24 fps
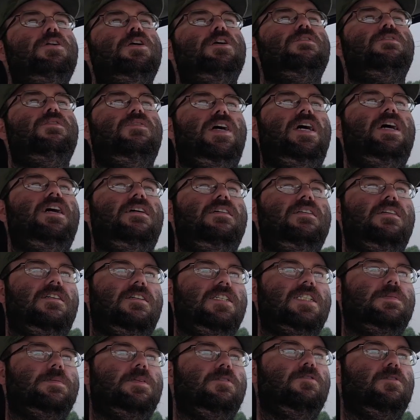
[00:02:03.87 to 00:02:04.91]
fan that needs
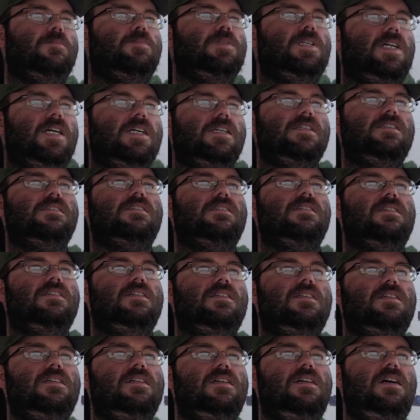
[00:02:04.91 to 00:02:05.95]
to be replaced.
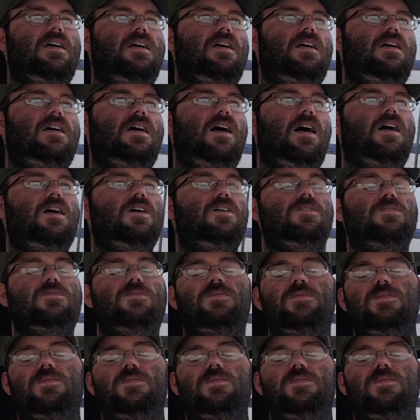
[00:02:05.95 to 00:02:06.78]
Oh,